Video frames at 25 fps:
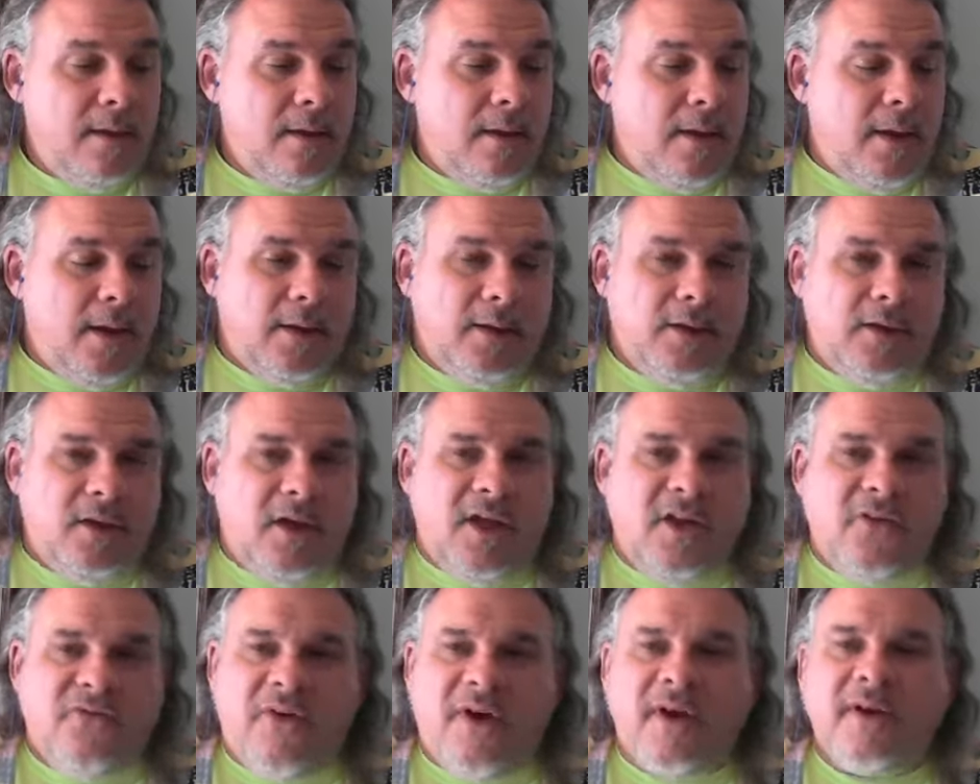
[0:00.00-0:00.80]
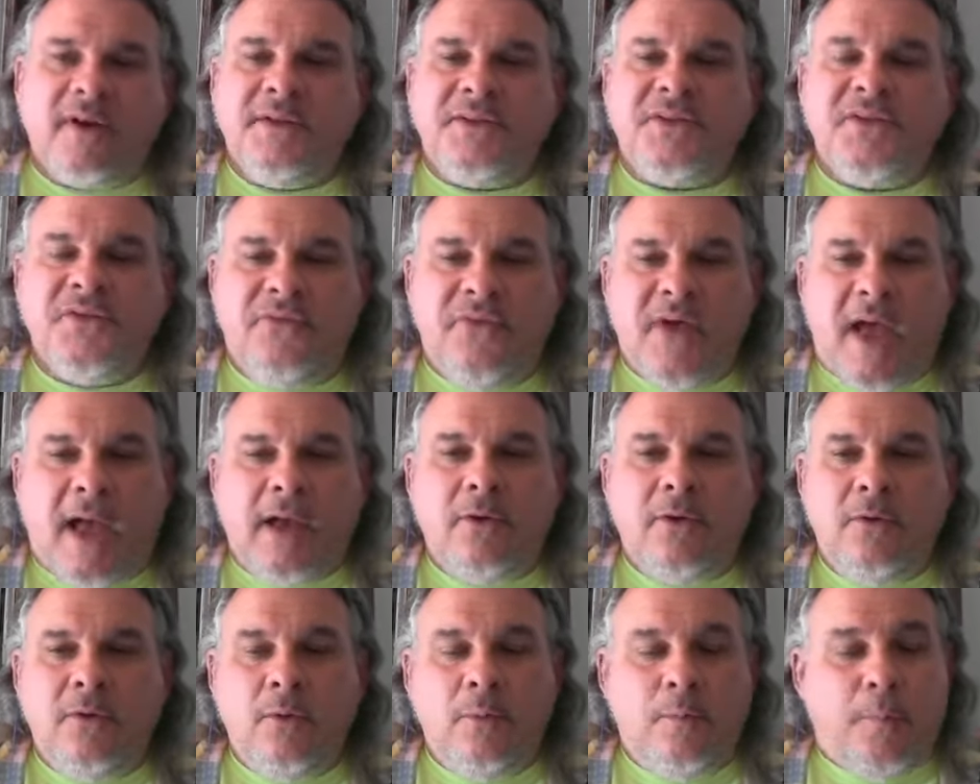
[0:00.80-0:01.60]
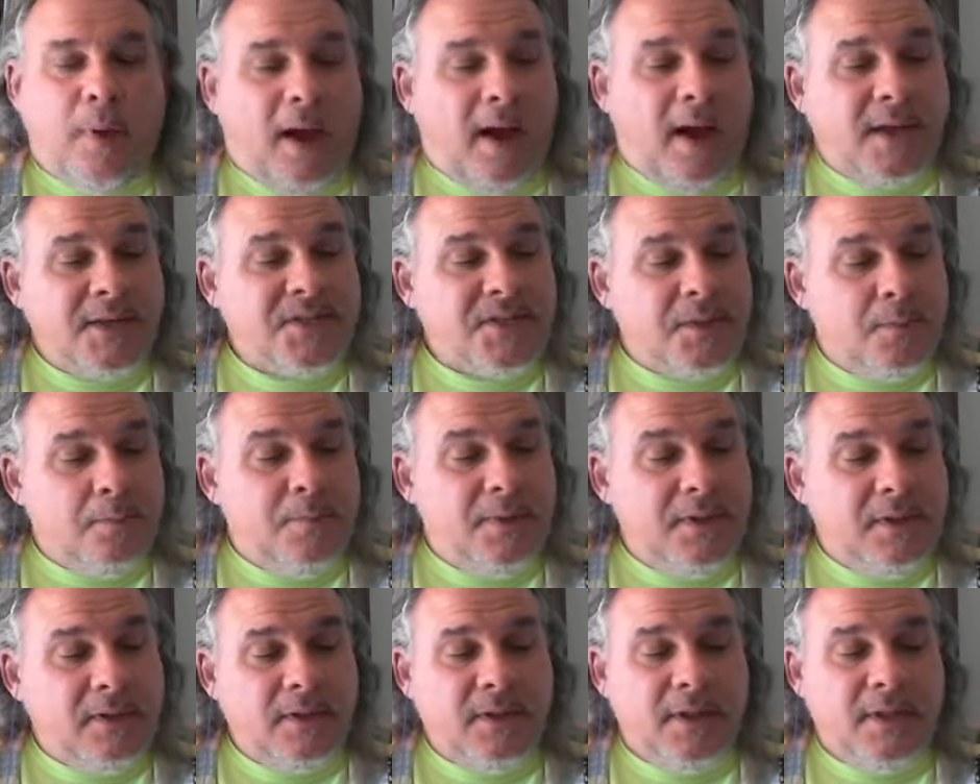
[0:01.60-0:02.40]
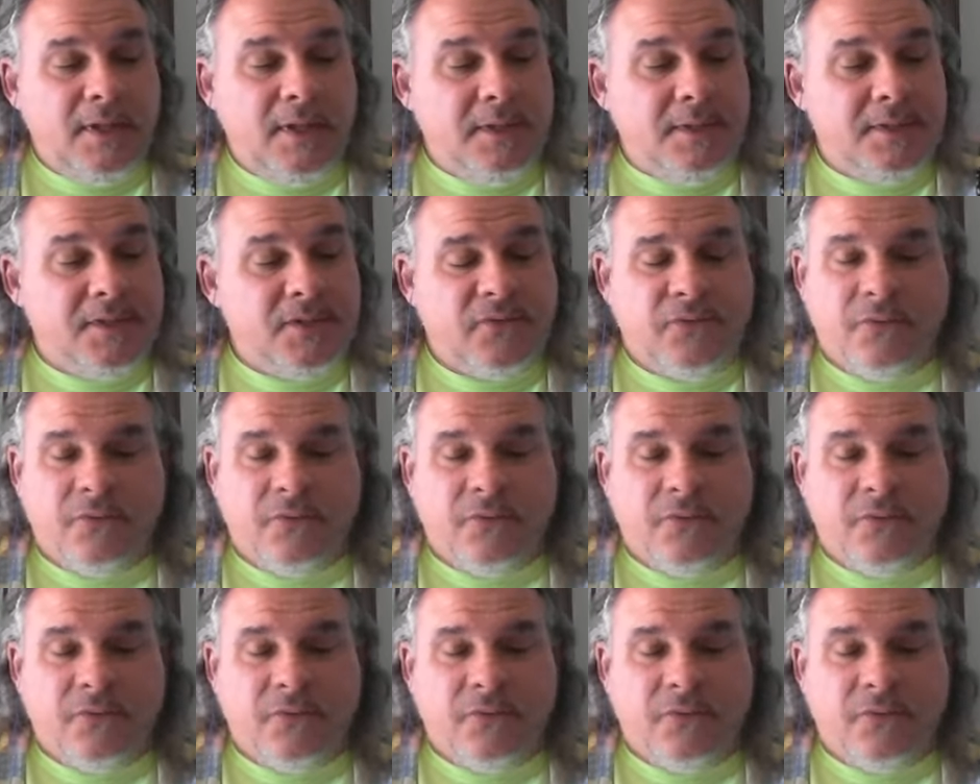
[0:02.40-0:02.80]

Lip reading: And finally, to value possibilities